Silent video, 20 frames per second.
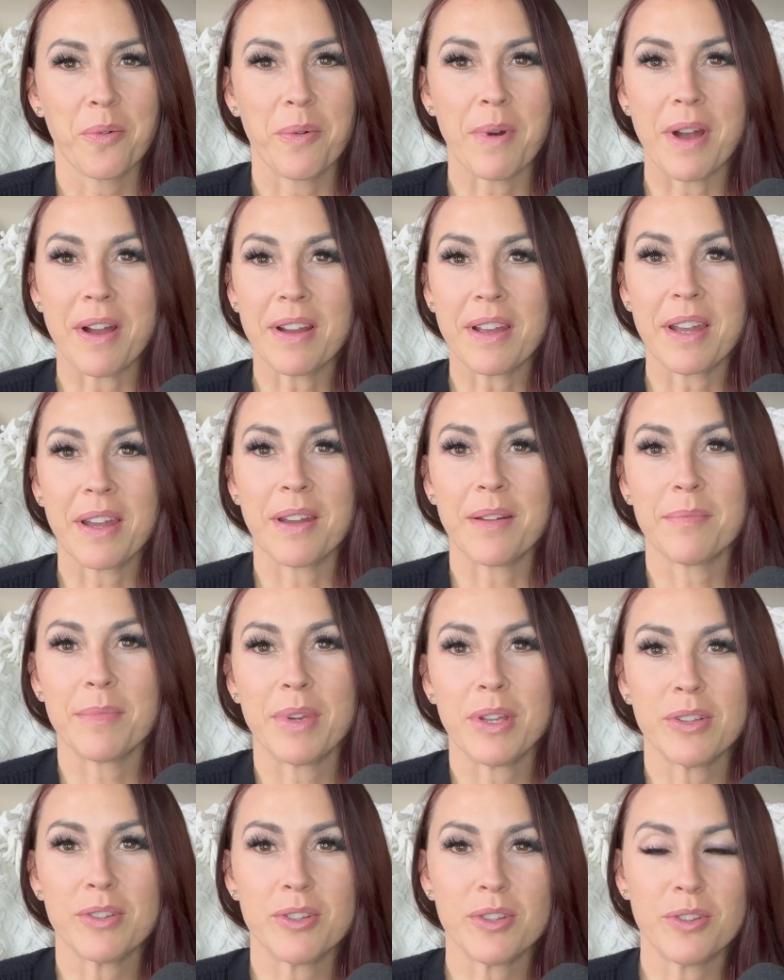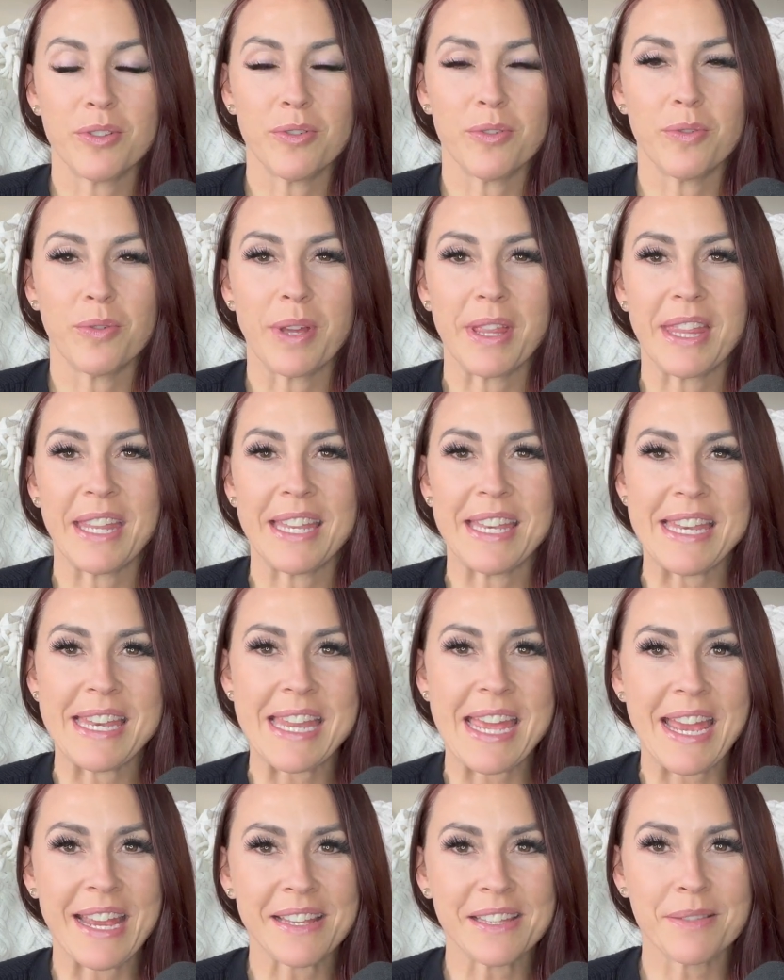welcome to the
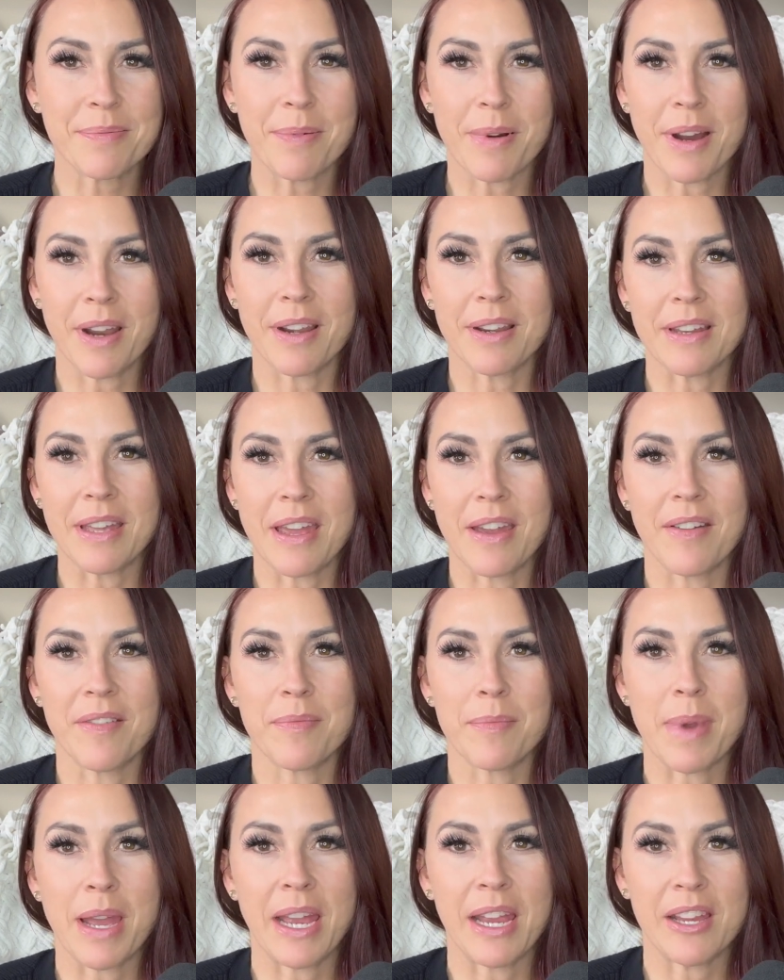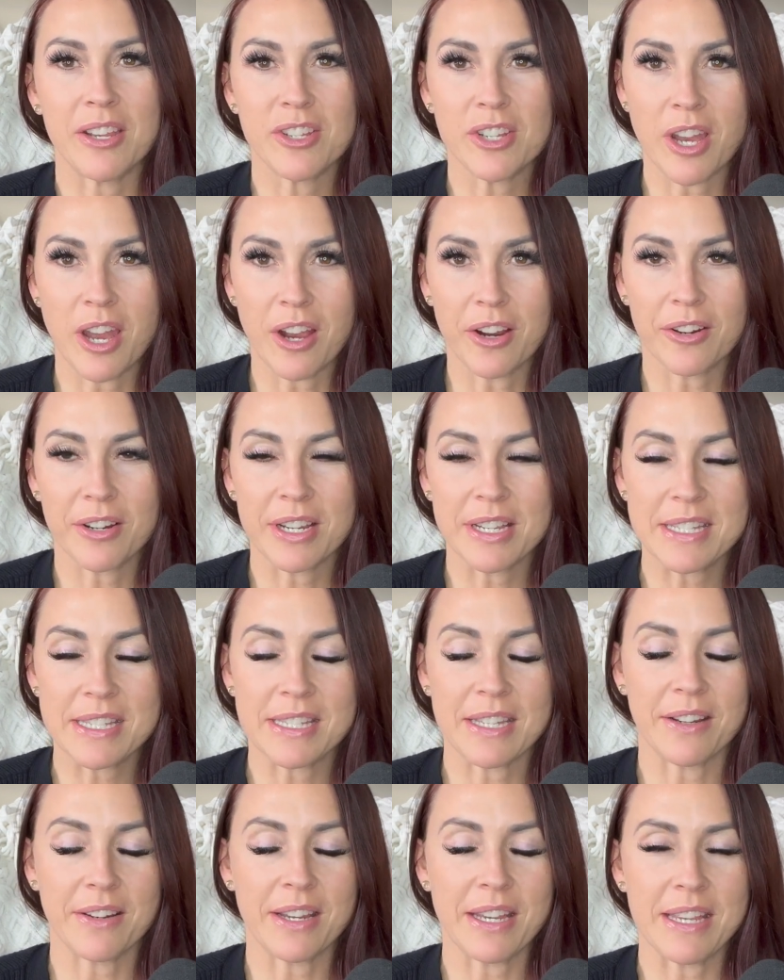next part of my chakra
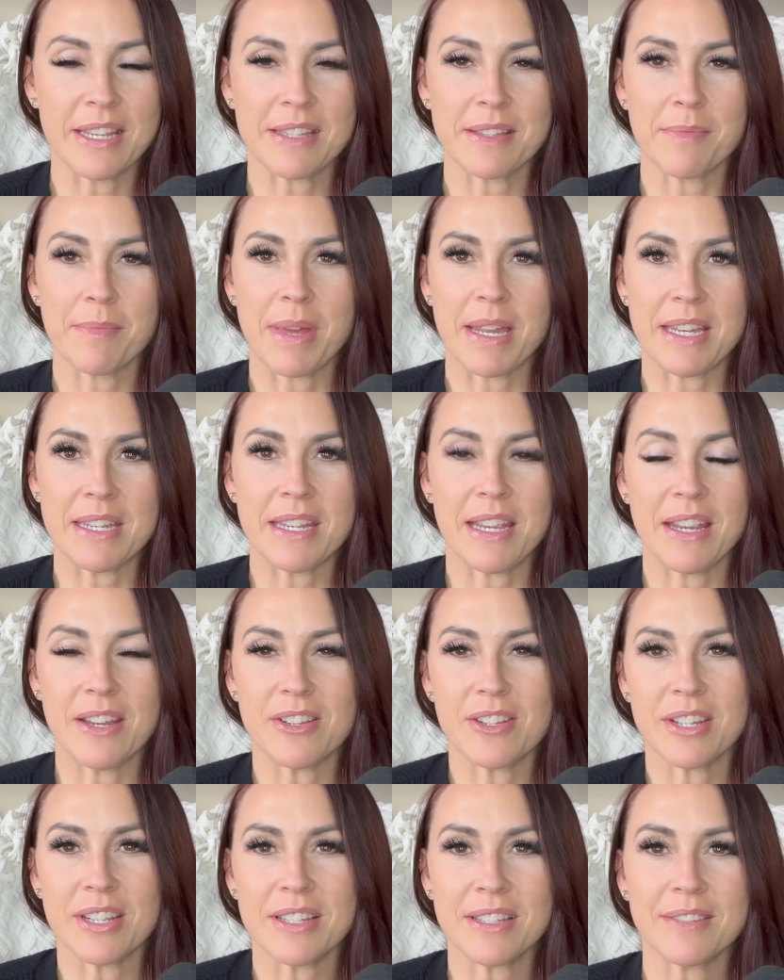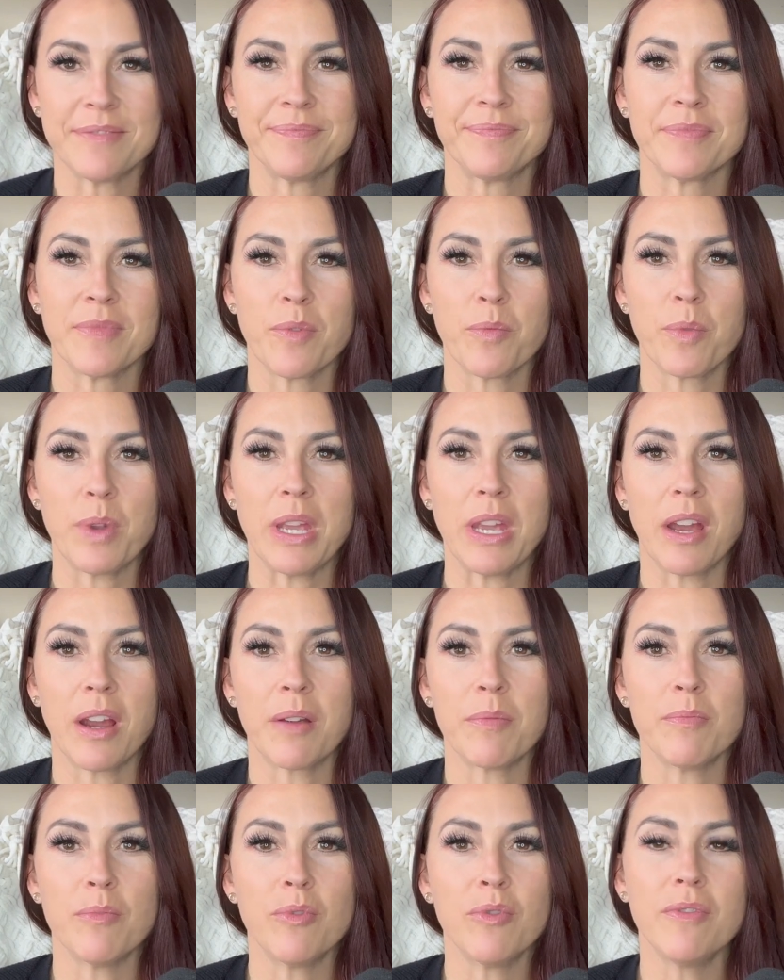series meditation. We
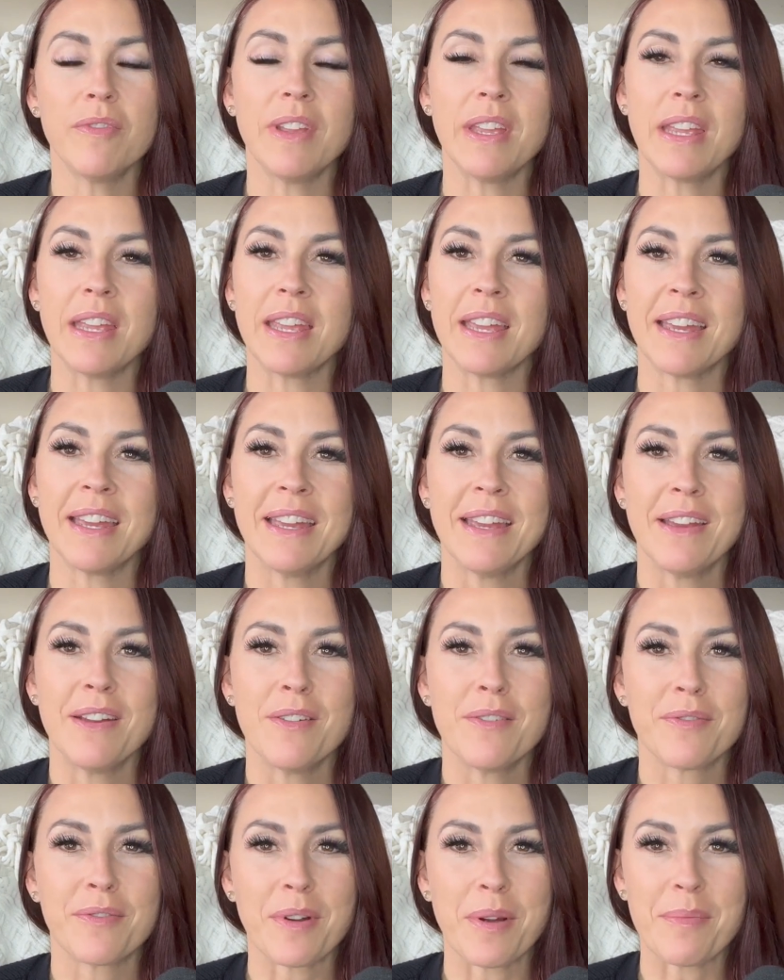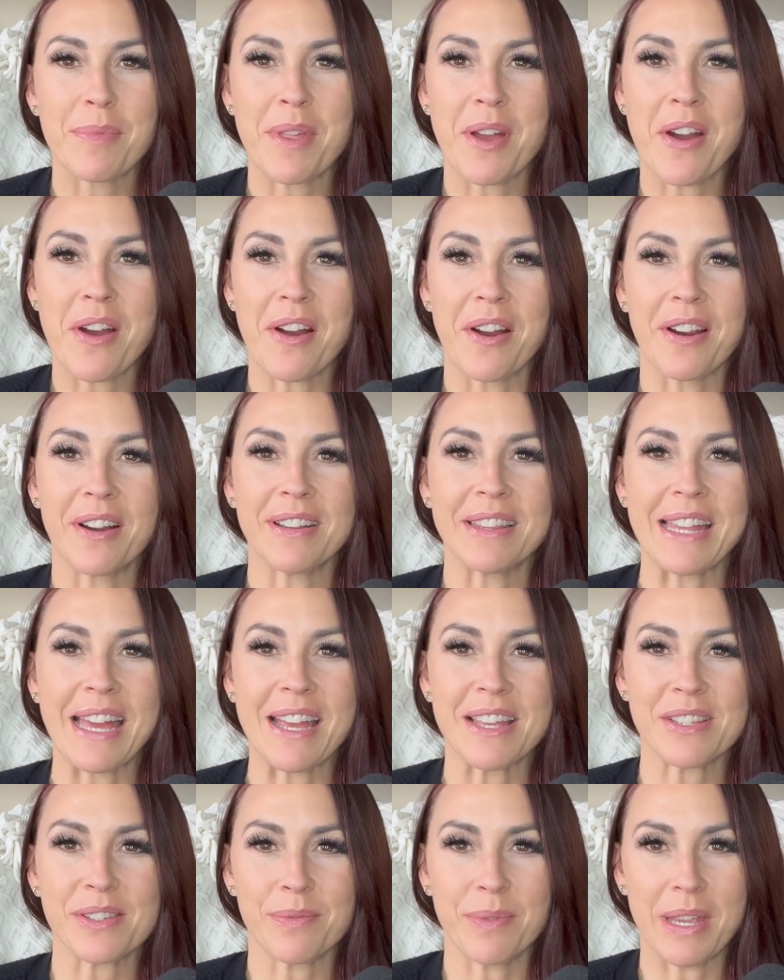are moving from the heart
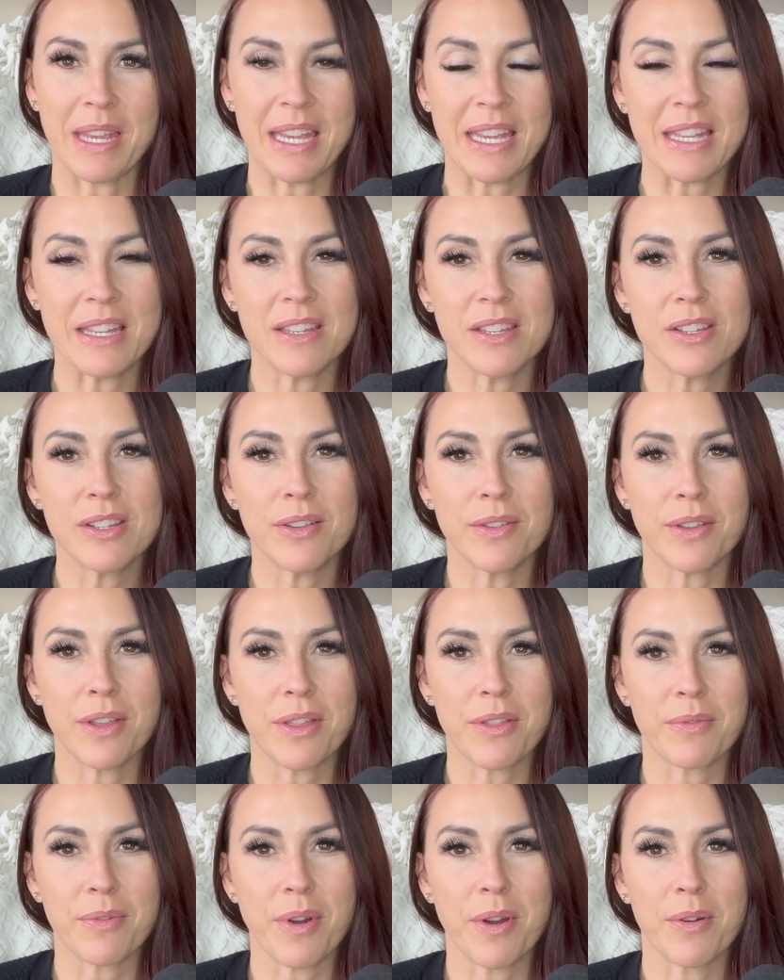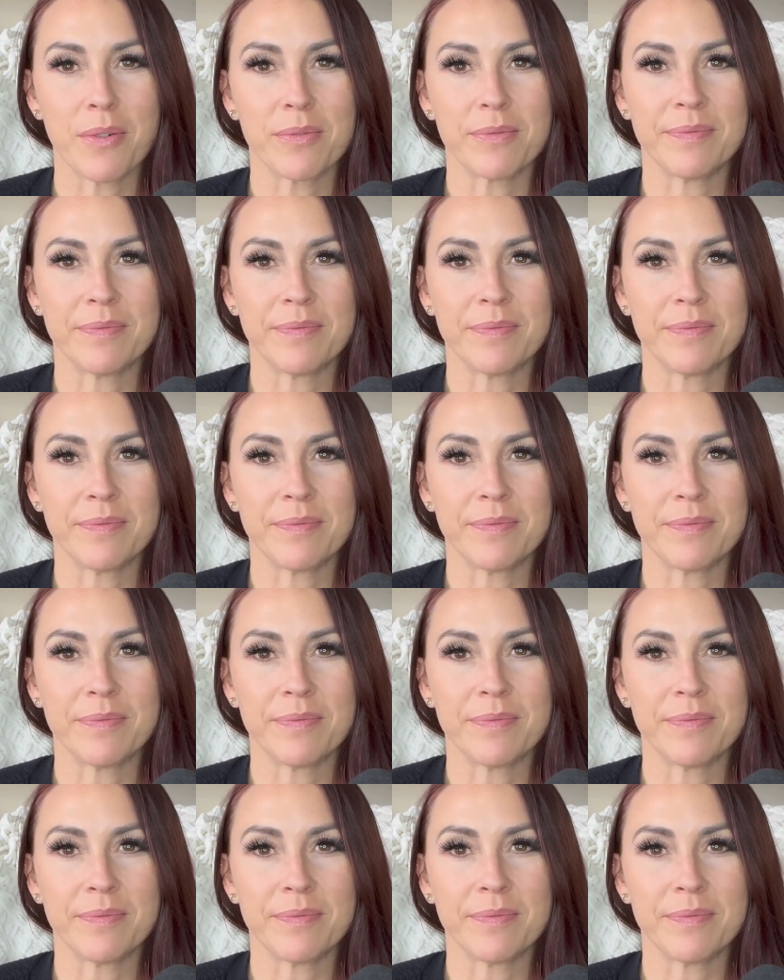last week into the throat.